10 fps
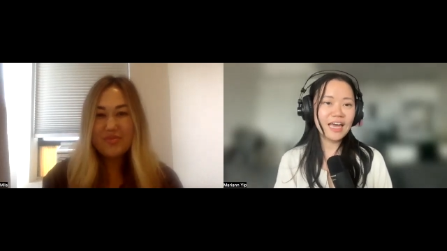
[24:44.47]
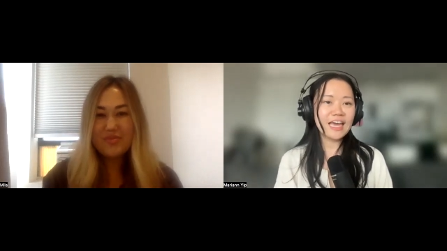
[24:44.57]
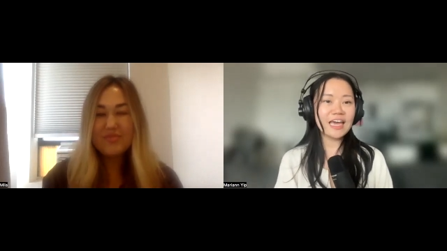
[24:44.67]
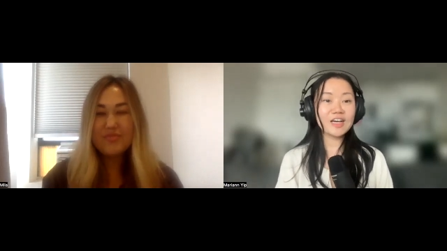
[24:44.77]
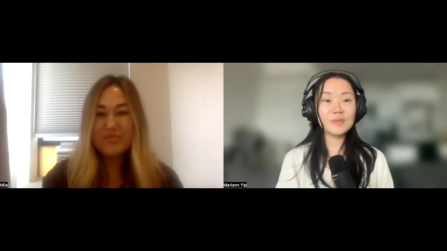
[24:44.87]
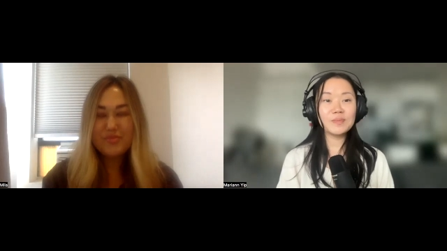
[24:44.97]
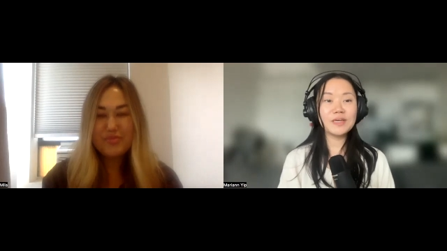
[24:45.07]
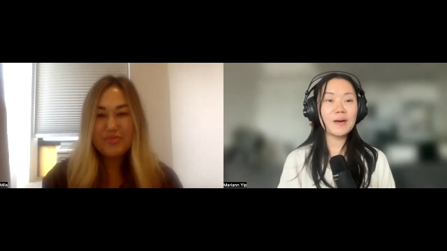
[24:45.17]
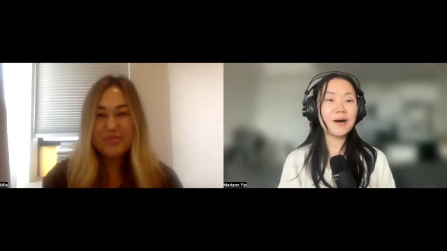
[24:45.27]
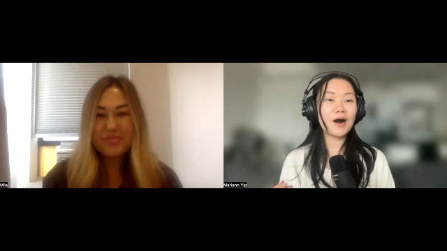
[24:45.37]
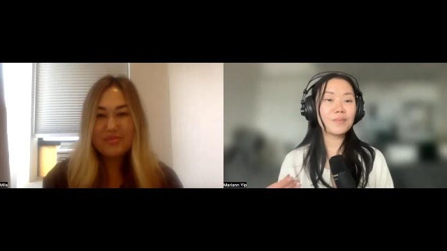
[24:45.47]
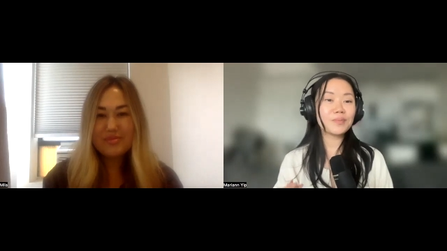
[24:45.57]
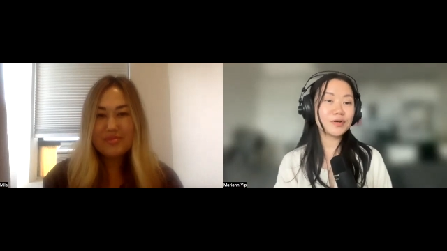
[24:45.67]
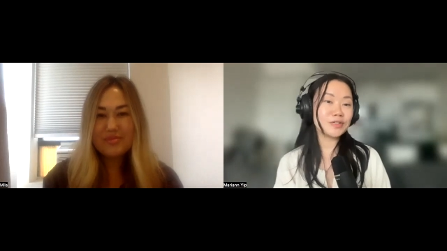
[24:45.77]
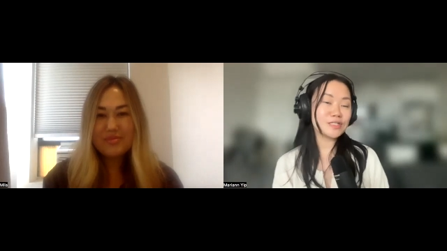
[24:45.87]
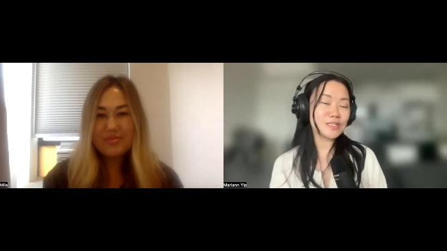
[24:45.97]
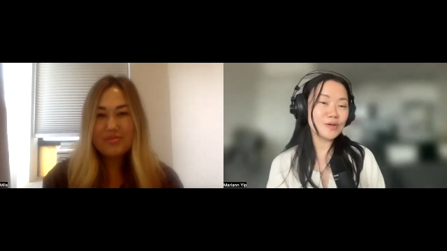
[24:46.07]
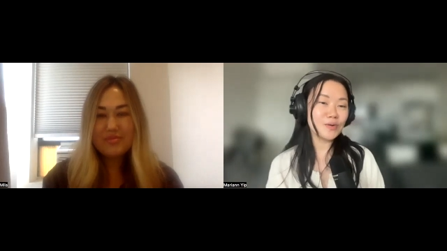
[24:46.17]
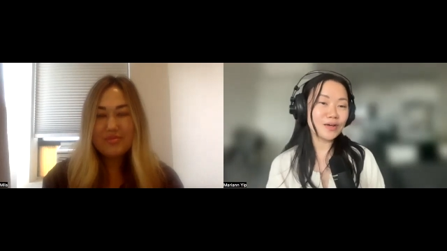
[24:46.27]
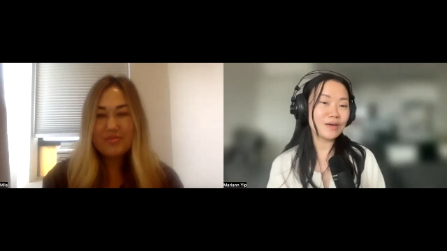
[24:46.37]
Speaker 1: It mm-hmm. could be about
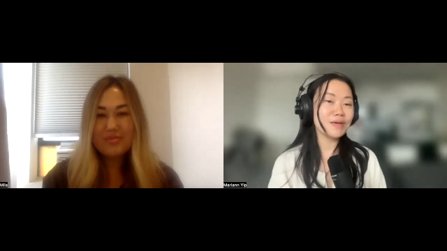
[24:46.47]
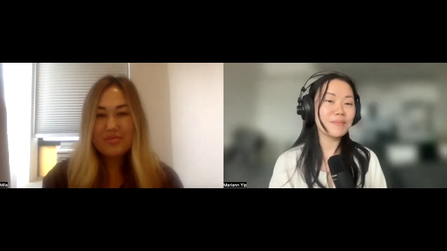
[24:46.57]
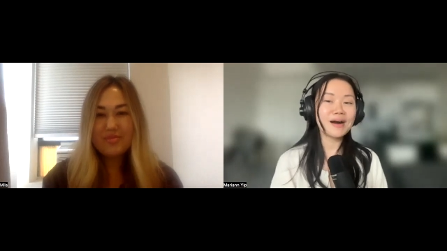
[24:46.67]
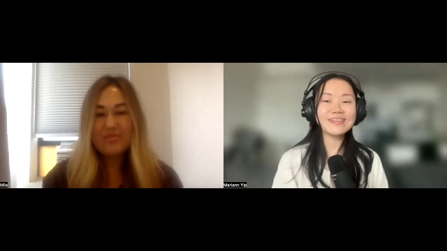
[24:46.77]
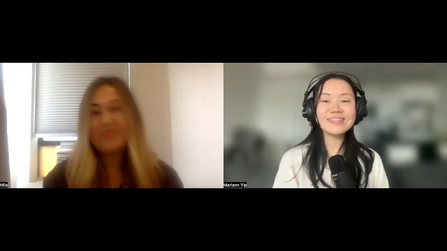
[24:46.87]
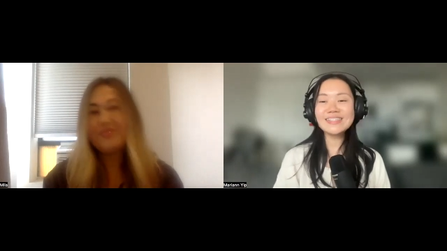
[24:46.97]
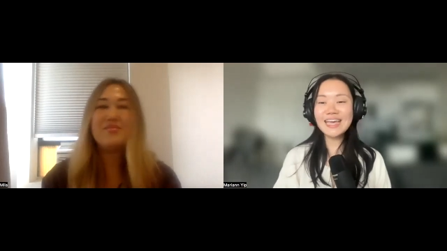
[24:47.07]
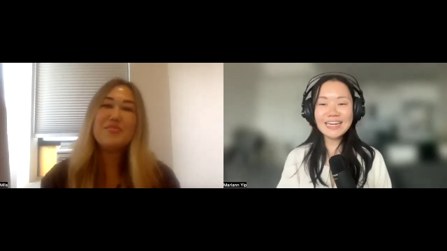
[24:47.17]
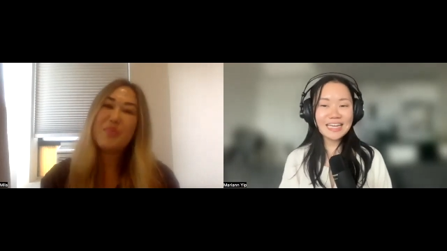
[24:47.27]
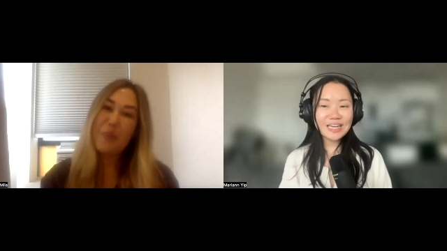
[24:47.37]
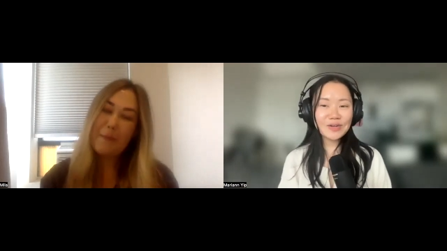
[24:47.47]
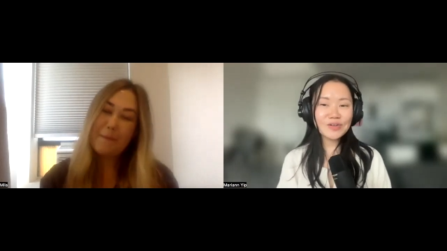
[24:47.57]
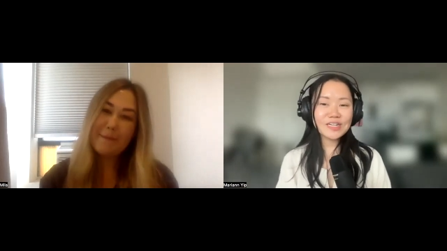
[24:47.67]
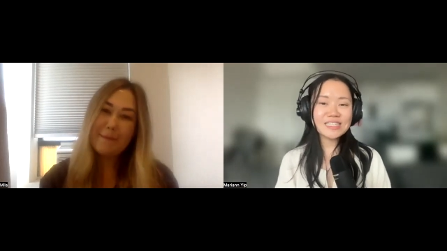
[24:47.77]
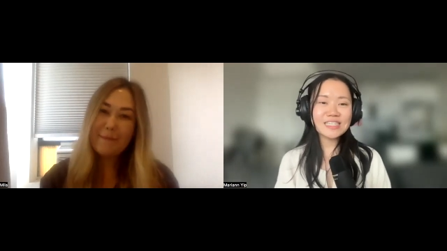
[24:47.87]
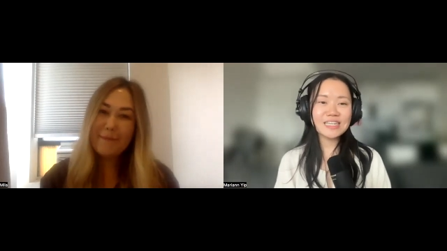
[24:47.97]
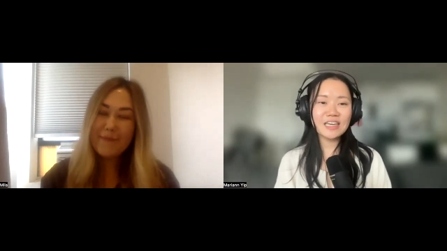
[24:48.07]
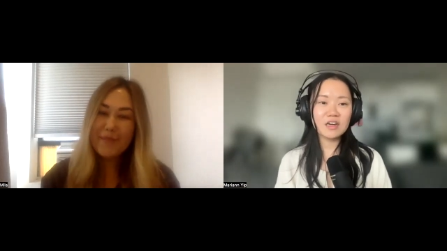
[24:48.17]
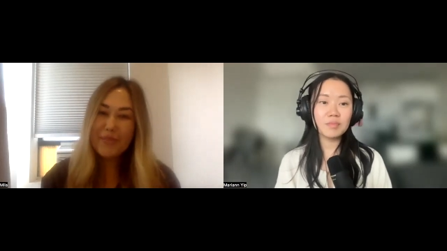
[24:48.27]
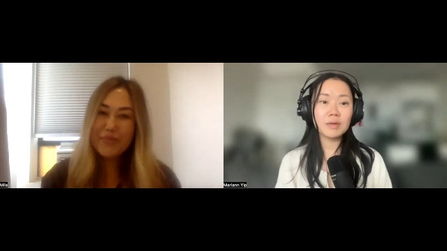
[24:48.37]
personal, it could be about dating in New York City, it
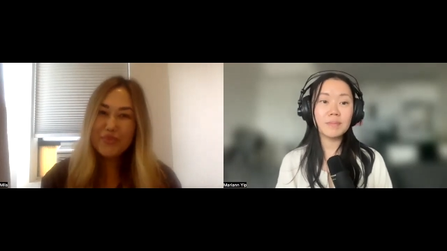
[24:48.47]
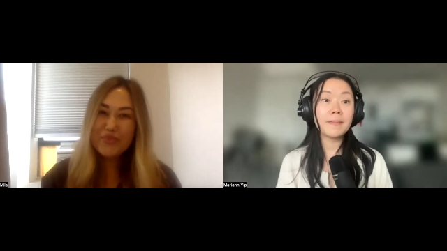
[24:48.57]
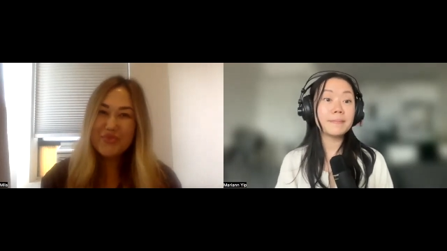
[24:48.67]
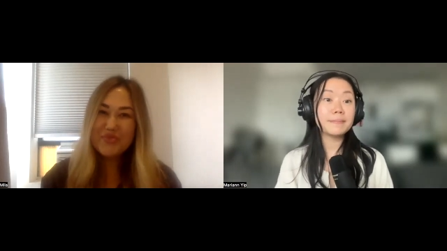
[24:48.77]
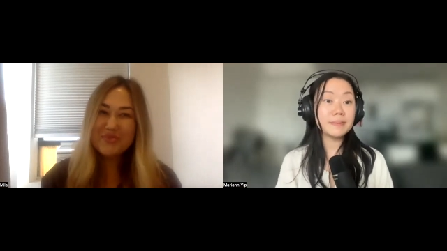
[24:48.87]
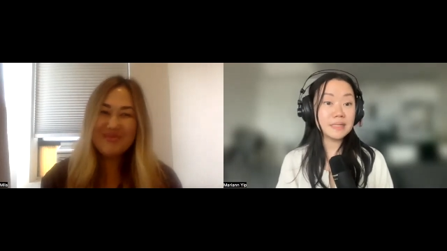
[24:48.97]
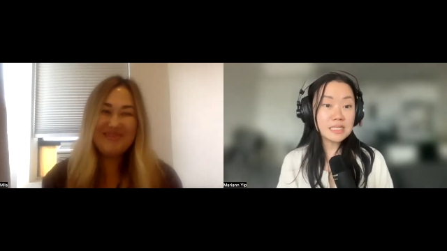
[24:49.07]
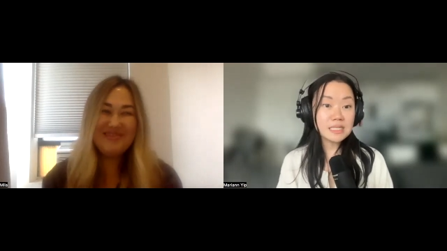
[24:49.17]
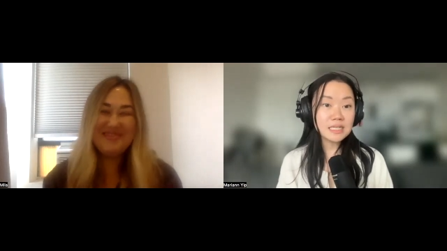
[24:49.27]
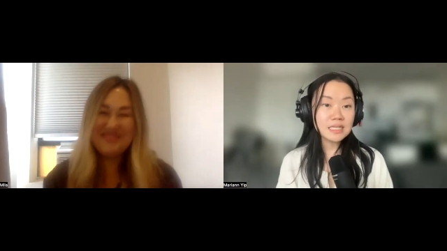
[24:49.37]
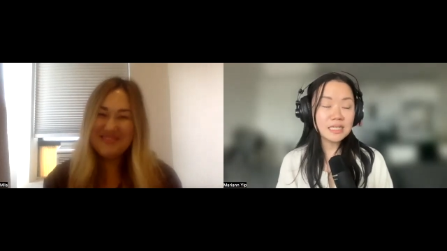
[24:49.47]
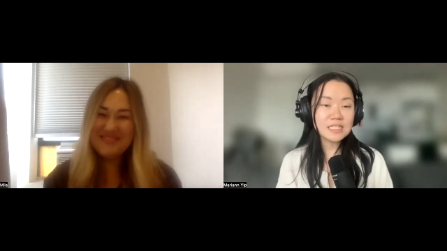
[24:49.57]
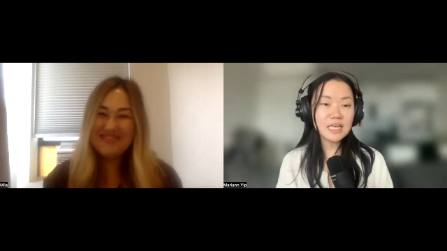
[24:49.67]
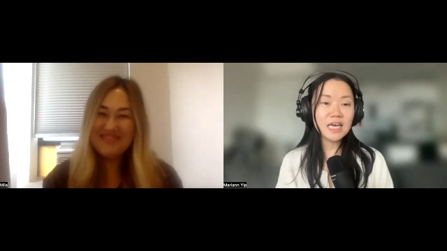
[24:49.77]
could be about business,